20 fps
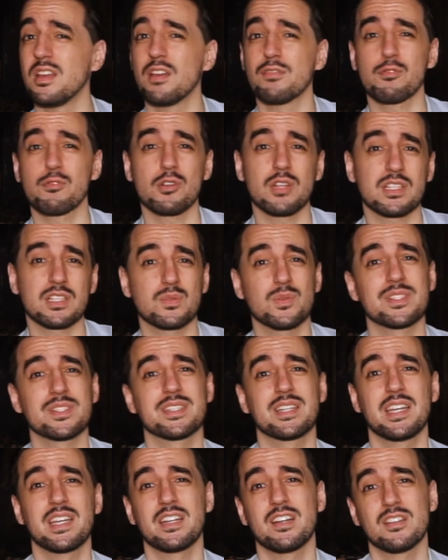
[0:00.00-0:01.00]
if Rolex wants
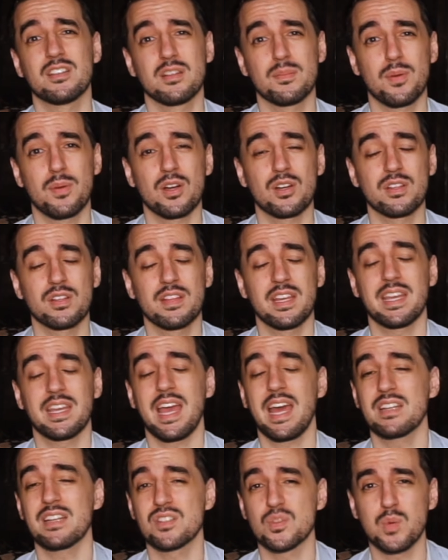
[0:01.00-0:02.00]
to get on the party, they
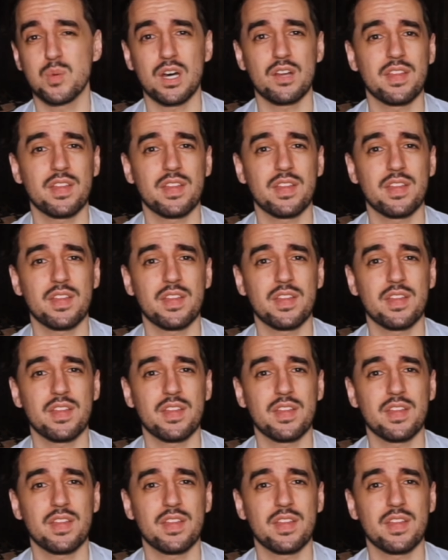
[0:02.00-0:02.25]
can as well.